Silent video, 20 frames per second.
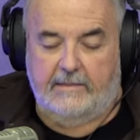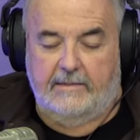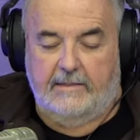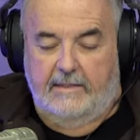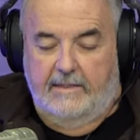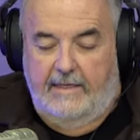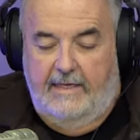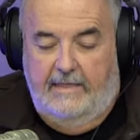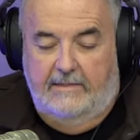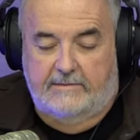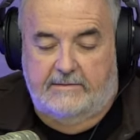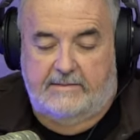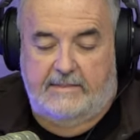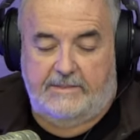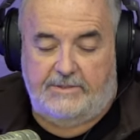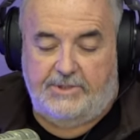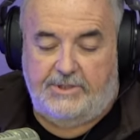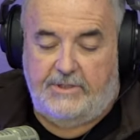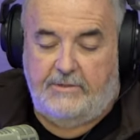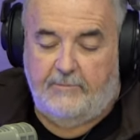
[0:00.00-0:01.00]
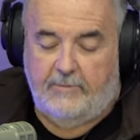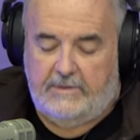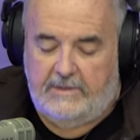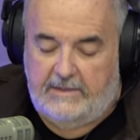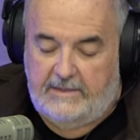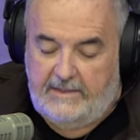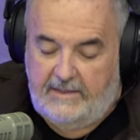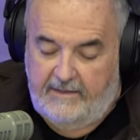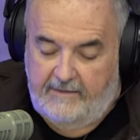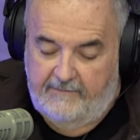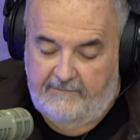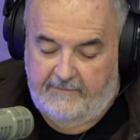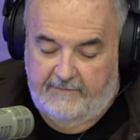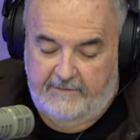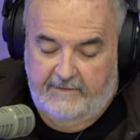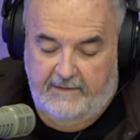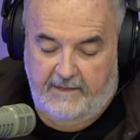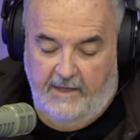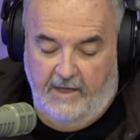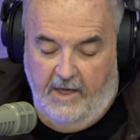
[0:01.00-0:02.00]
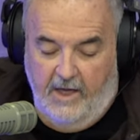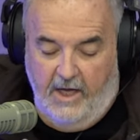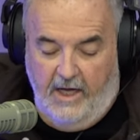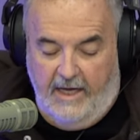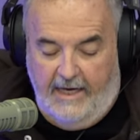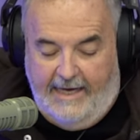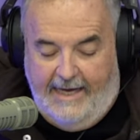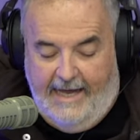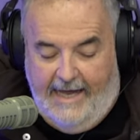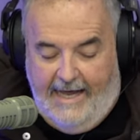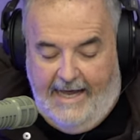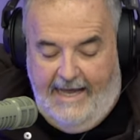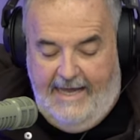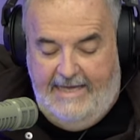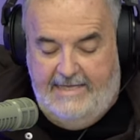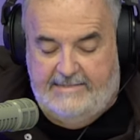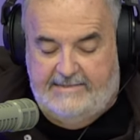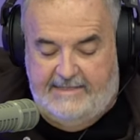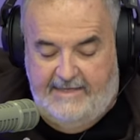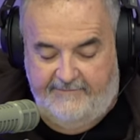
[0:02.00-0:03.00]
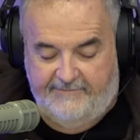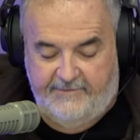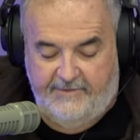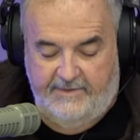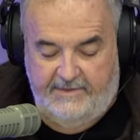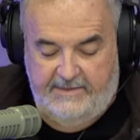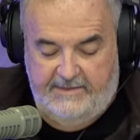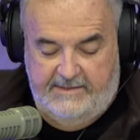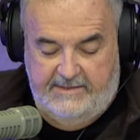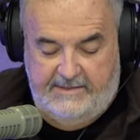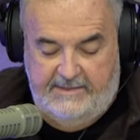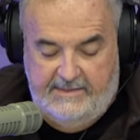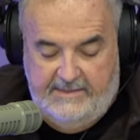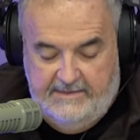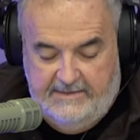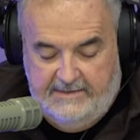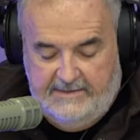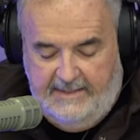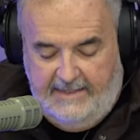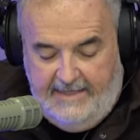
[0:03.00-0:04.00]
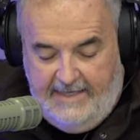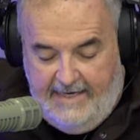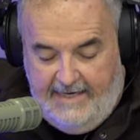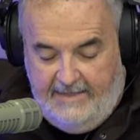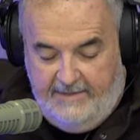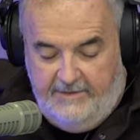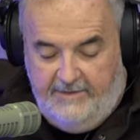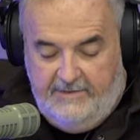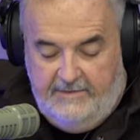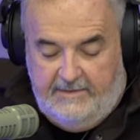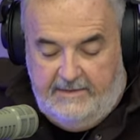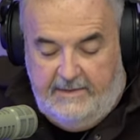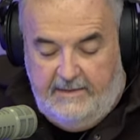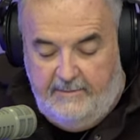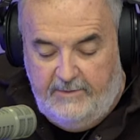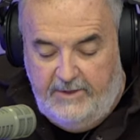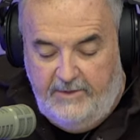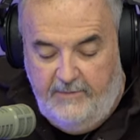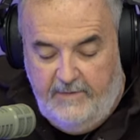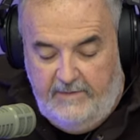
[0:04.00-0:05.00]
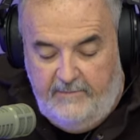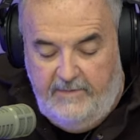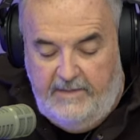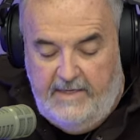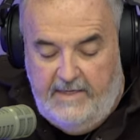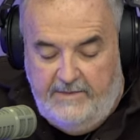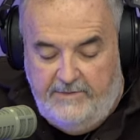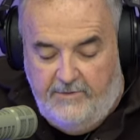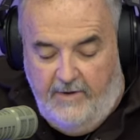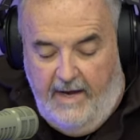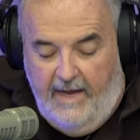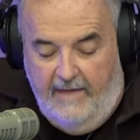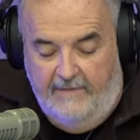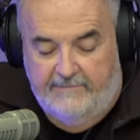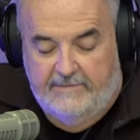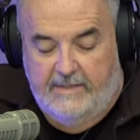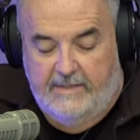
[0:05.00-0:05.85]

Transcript: announced that she will leave the Hawkeyes after this season and enter the WNBA draft.